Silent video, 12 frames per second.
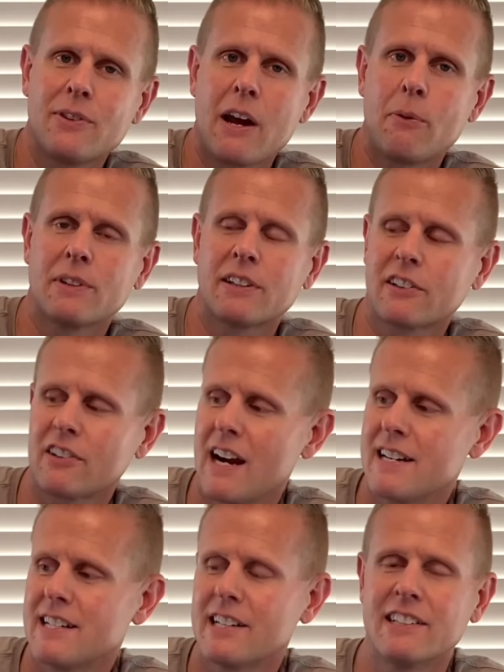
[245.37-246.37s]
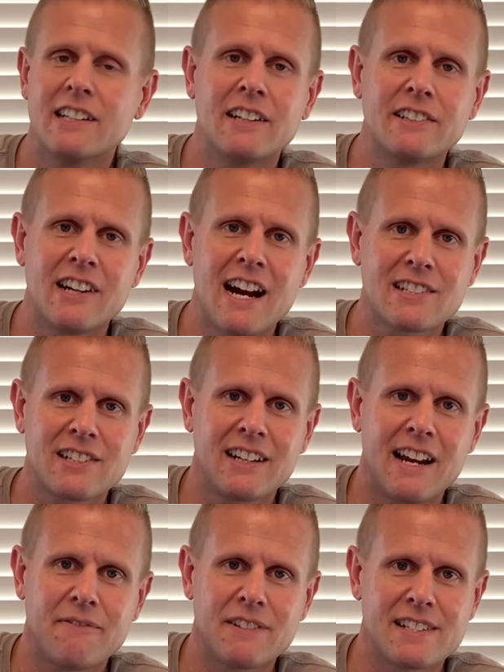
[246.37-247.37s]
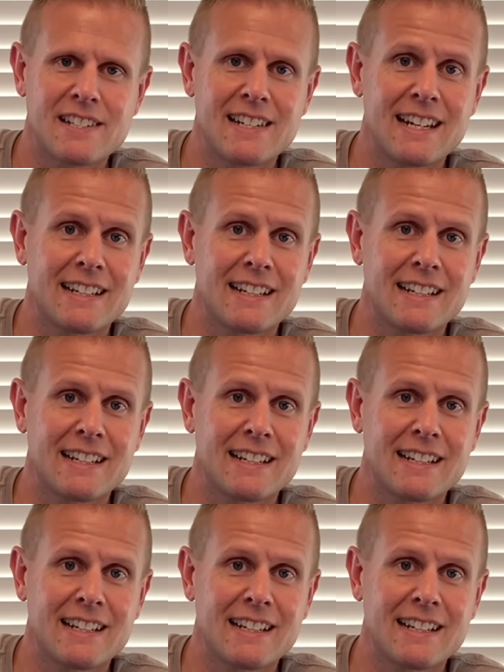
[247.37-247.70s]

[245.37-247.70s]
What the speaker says: that with the Criterion. You're actually gonna have to stick